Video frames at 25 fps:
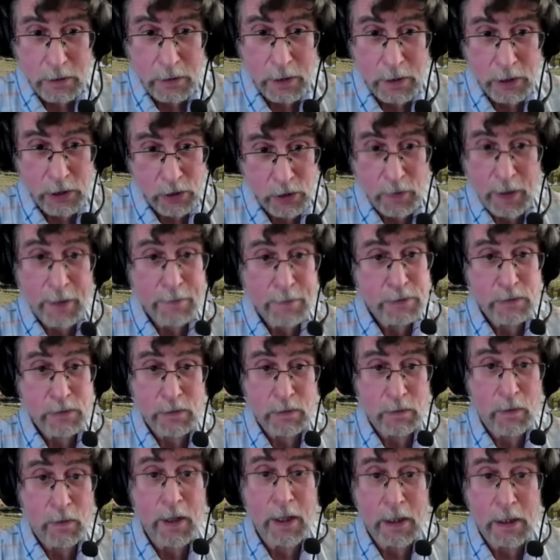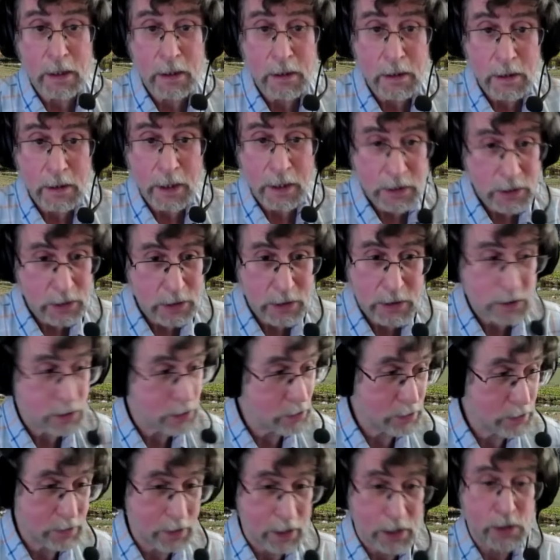As you're absolutely right,
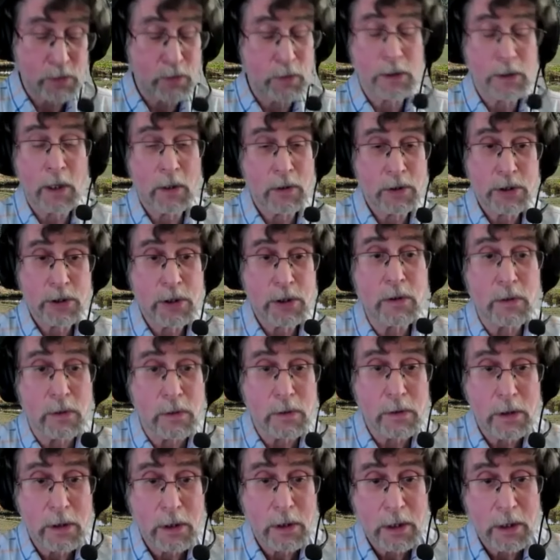that's what goats do.